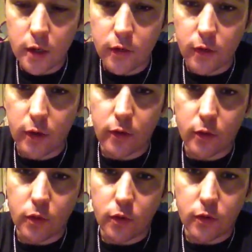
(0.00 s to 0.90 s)
So I went in
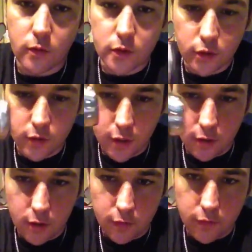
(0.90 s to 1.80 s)
the blue. We'll show that
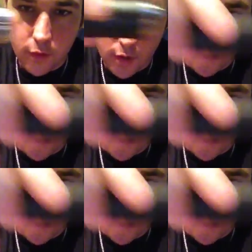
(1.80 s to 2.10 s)
off.